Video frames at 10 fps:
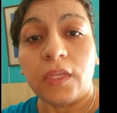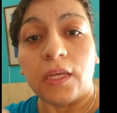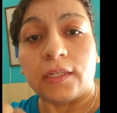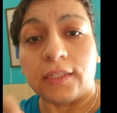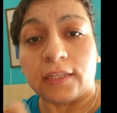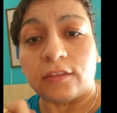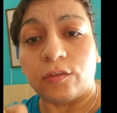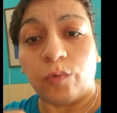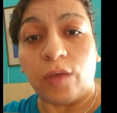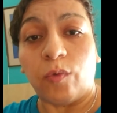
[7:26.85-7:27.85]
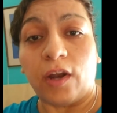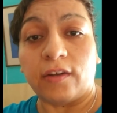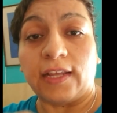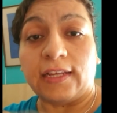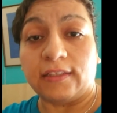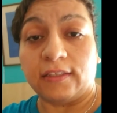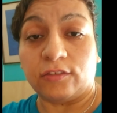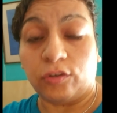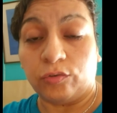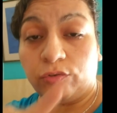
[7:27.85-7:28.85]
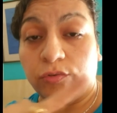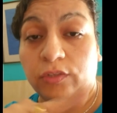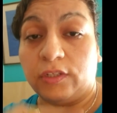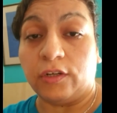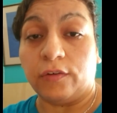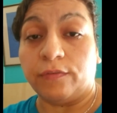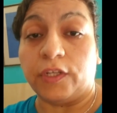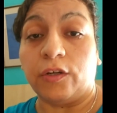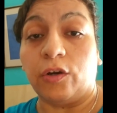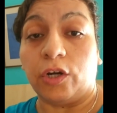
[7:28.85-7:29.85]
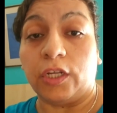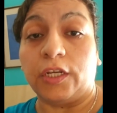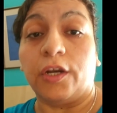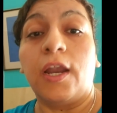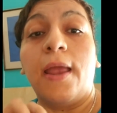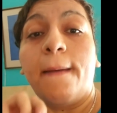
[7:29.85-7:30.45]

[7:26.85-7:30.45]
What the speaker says: connected the white wire like I did show you in the video earlier.